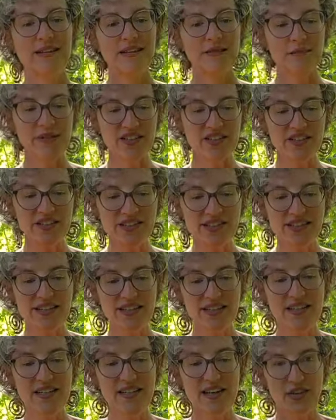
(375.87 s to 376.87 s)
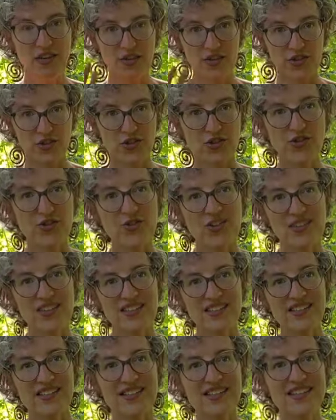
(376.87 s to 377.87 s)
Because the truth
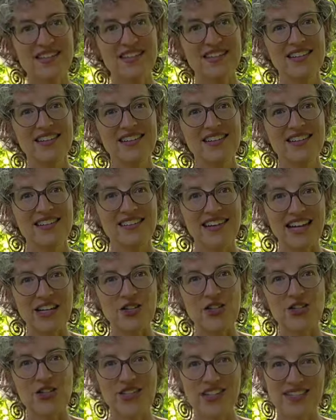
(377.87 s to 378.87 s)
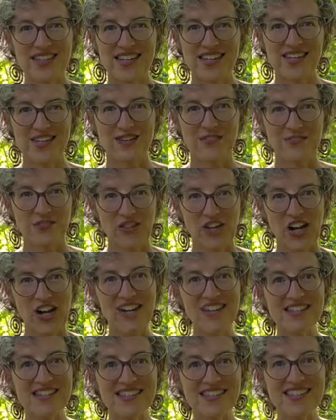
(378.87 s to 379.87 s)
is, nature is here for
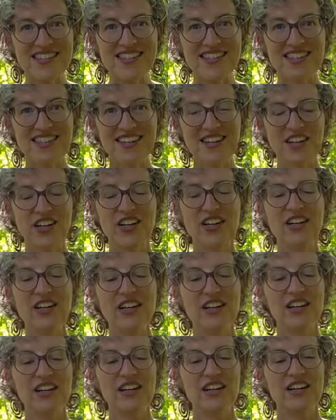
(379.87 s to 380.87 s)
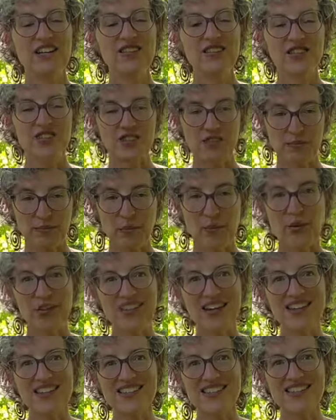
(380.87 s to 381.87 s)
us, to support
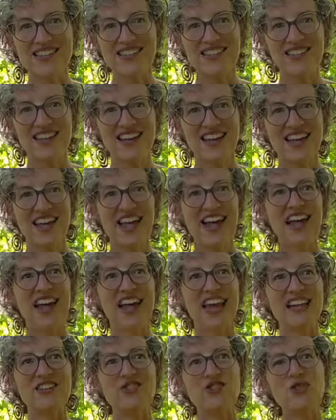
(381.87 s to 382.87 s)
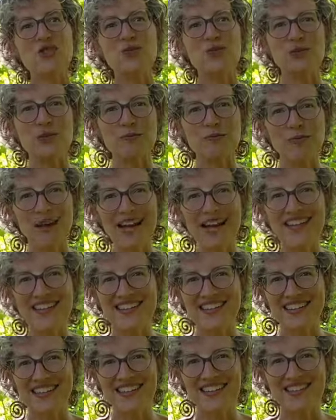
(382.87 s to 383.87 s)
us, and to
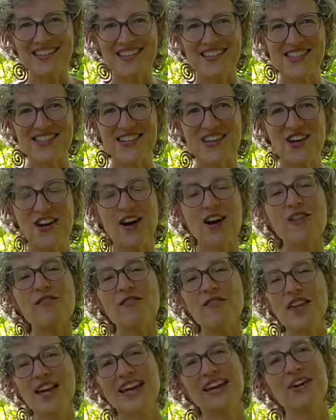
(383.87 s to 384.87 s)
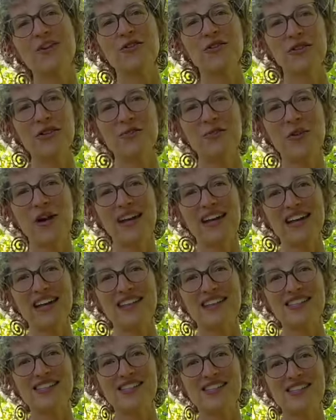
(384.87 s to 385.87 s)
remind us of the healthy
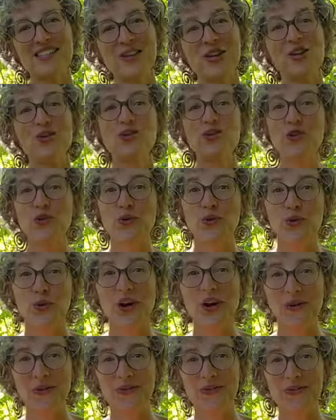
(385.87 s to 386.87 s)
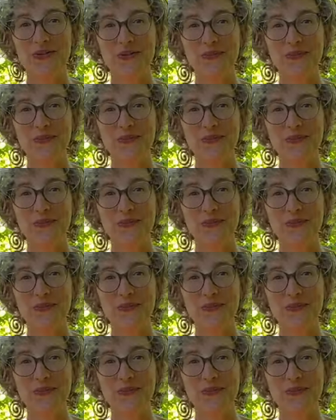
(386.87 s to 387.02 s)
ways to grow.